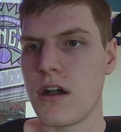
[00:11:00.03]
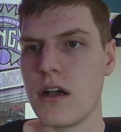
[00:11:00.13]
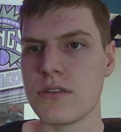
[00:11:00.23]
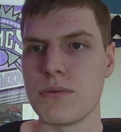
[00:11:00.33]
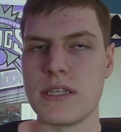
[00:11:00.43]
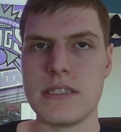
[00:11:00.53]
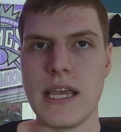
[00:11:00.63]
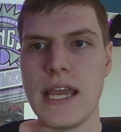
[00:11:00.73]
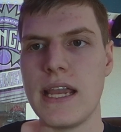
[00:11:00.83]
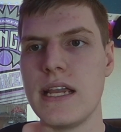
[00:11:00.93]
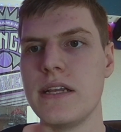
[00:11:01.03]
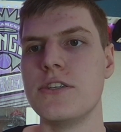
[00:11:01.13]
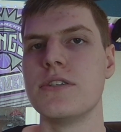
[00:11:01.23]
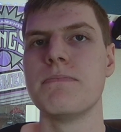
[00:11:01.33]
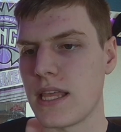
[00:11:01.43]
cost with his
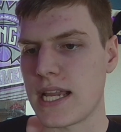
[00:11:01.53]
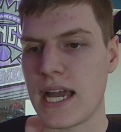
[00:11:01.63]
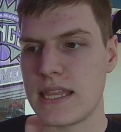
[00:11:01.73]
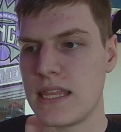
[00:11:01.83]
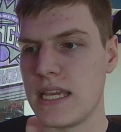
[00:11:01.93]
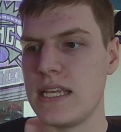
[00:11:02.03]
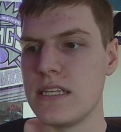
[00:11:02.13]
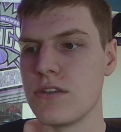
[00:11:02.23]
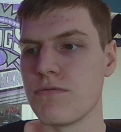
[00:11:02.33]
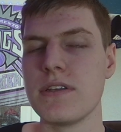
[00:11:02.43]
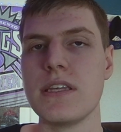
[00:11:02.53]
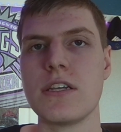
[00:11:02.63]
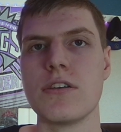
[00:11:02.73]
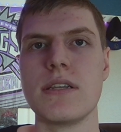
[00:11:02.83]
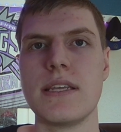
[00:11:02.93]
age, like I think he's a really
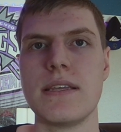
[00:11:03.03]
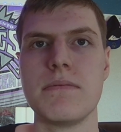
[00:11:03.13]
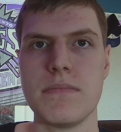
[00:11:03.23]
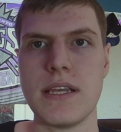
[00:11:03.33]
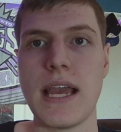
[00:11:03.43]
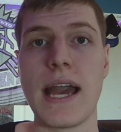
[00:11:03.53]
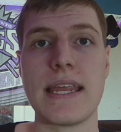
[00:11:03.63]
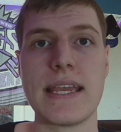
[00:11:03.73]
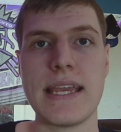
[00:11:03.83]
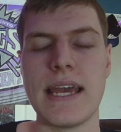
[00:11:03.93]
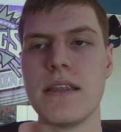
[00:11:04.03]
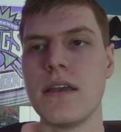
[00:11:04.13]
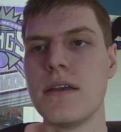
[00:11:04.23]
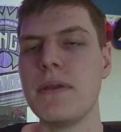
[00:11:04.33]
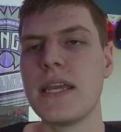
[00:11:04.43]
good guy to get
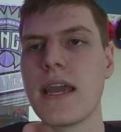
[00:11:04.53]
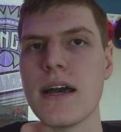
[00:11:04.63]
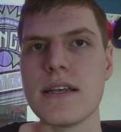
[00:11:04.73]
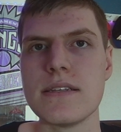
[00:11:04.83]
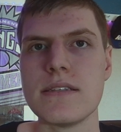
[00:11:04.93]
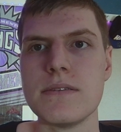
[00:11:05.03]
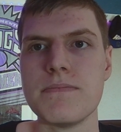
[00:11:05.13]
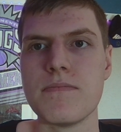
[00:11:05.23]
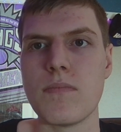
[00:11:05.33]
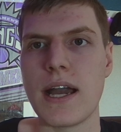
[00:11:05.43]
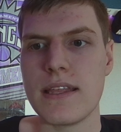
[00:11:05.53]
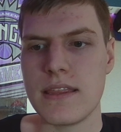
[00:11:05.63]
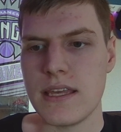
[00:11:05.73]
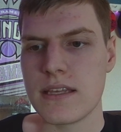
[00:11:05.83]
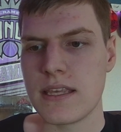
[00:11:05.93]
because I
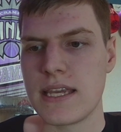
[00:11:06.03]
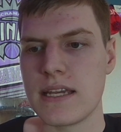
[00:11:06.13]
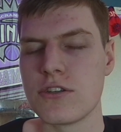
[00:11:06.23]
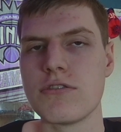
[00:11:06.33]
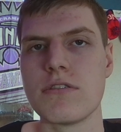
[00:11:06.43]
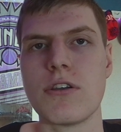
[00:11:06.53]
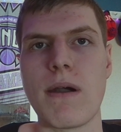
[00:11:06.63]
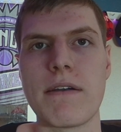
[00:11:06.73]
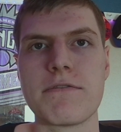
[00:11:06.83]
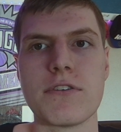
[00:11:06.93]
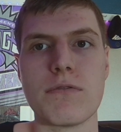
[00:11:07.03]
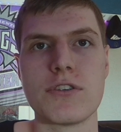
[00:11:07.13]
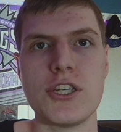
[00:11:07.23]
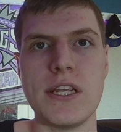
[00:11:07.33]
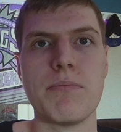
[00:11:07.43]
think the Kings should go after the
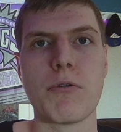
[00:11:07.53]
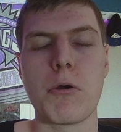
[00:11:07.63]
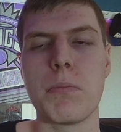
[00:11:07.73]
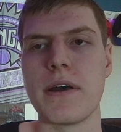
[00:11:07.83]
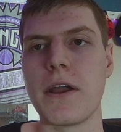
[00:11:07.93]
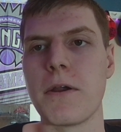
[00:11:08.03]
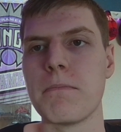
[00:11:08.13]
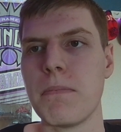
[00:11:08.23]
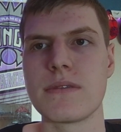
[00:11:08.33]
cheap role player.